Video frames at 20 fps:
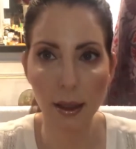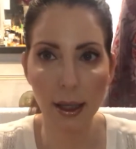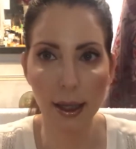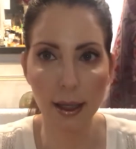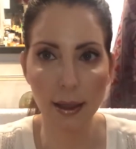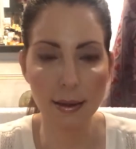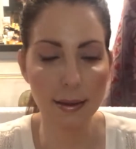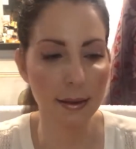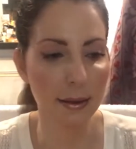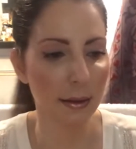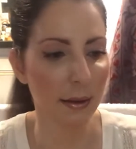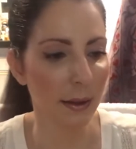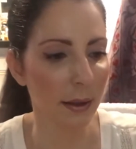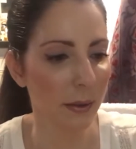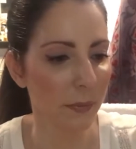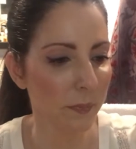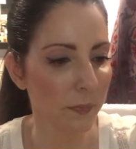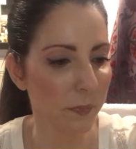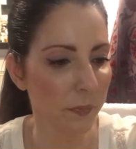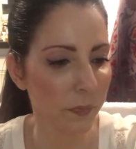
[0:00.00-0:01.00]

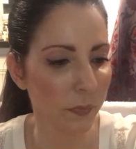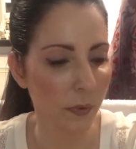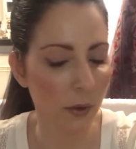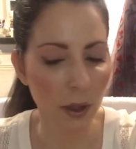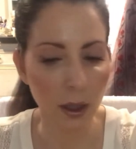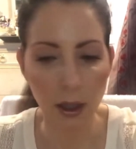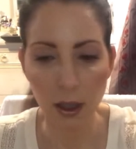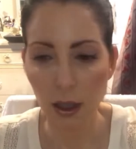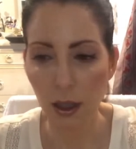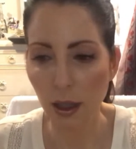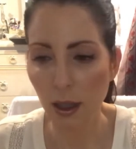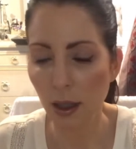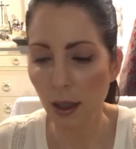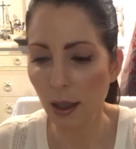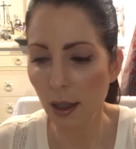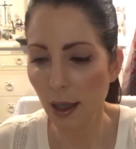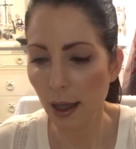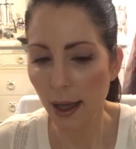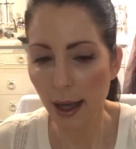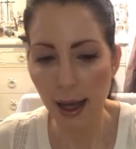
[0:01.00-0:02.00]
Excellent.
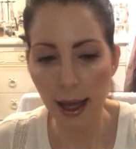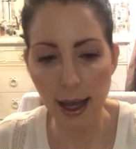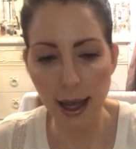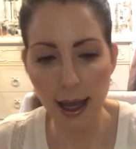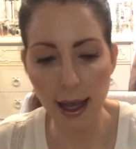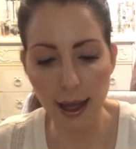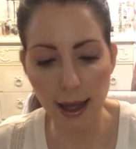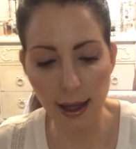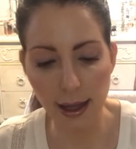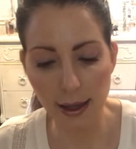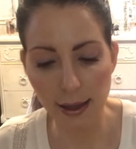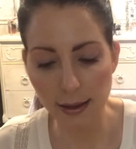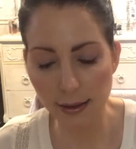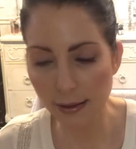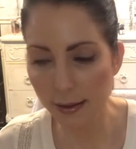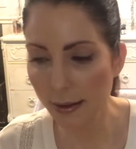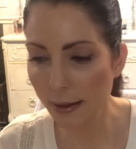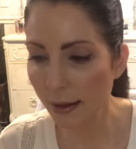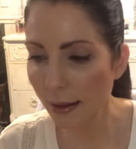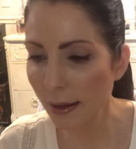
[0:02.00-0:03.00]

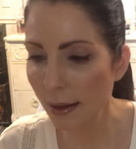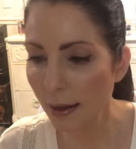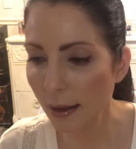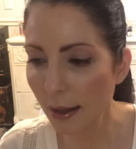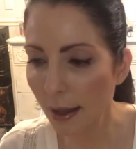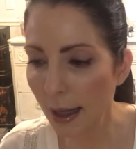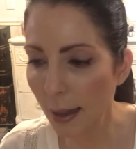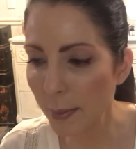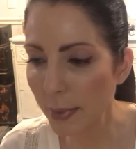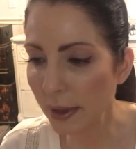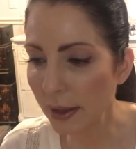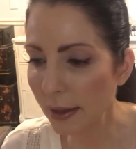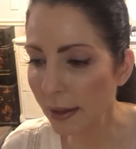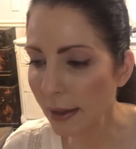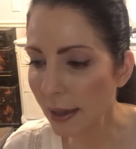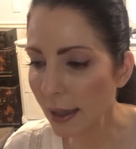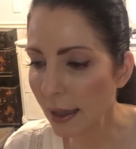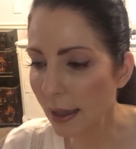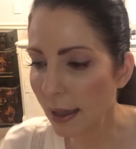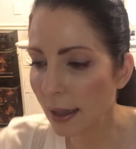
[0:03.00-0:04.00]
And I
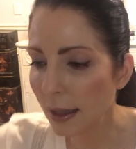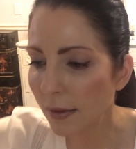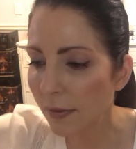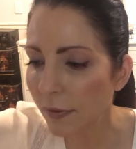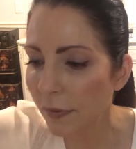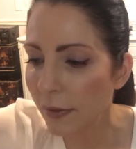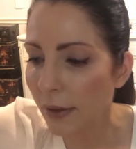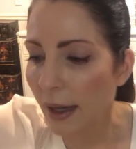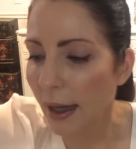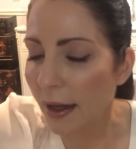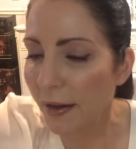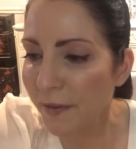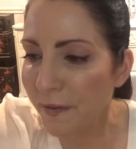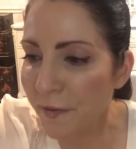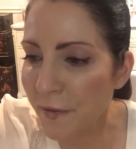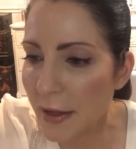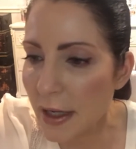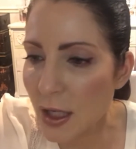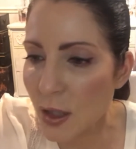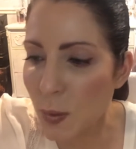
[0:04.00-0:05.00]
believe I'll
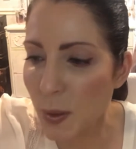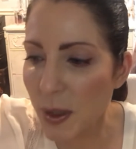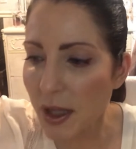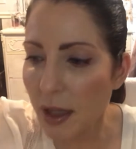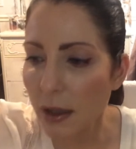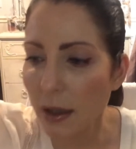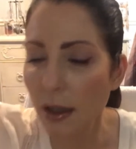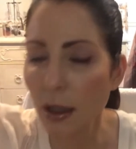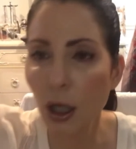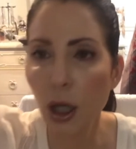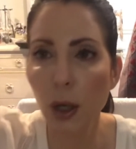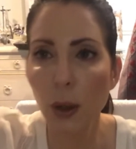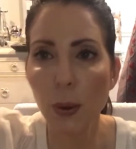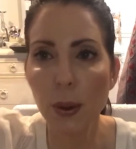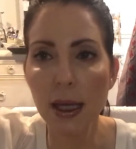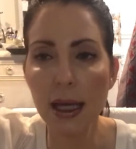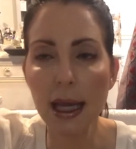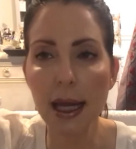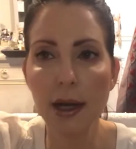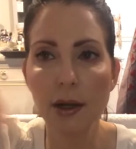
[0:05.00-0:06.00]
finish with a little
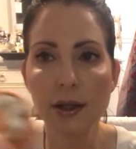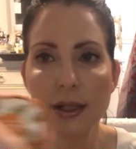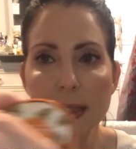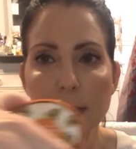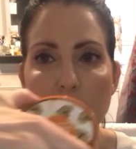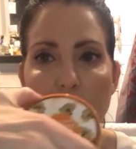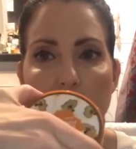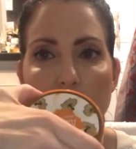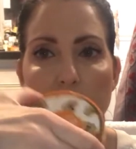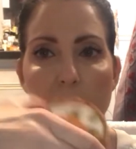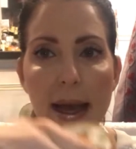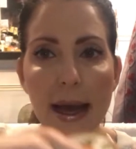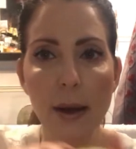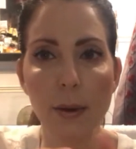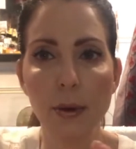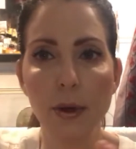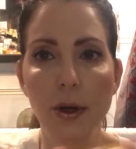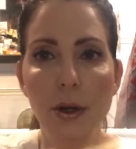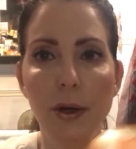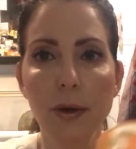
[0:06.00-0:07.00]
Coty Air Spun
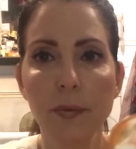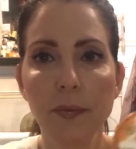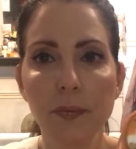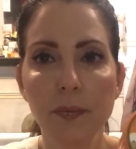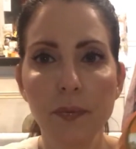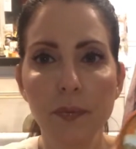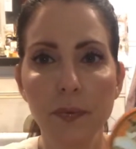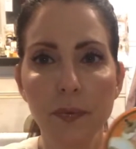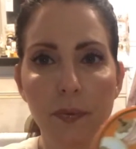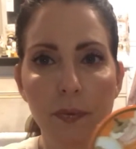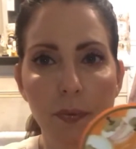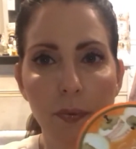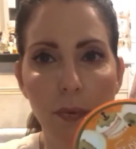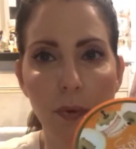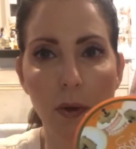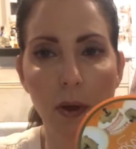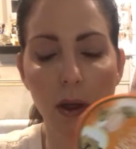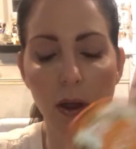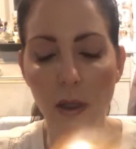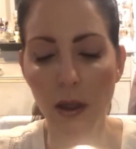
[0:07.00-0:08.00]
Powder.
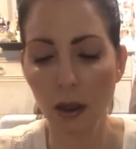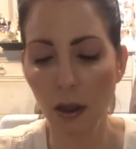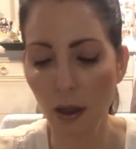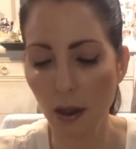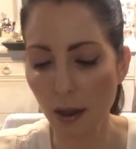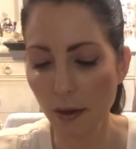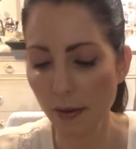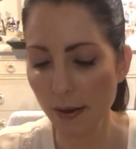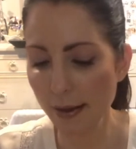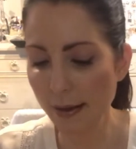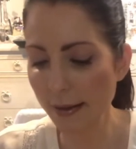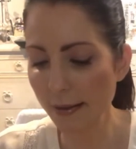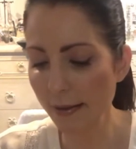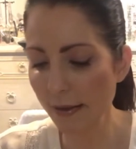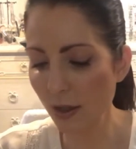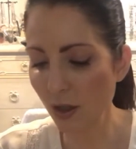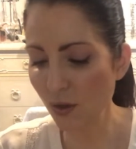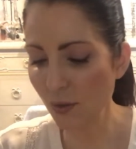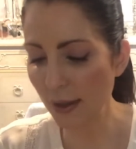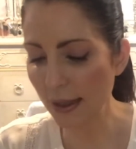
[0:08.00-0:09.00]
This is in
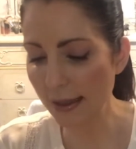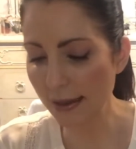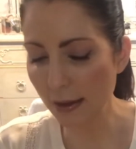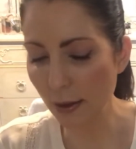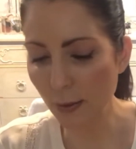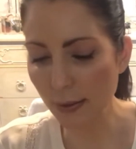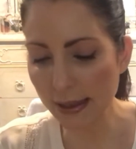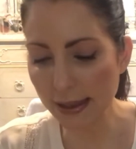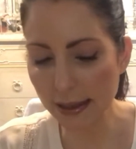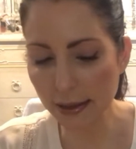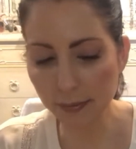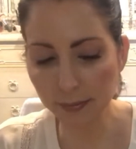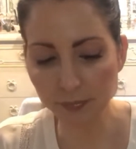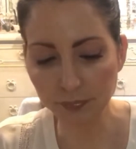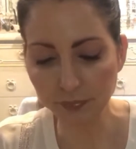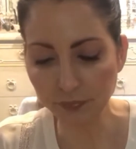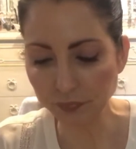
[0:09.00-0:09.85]
the translucent,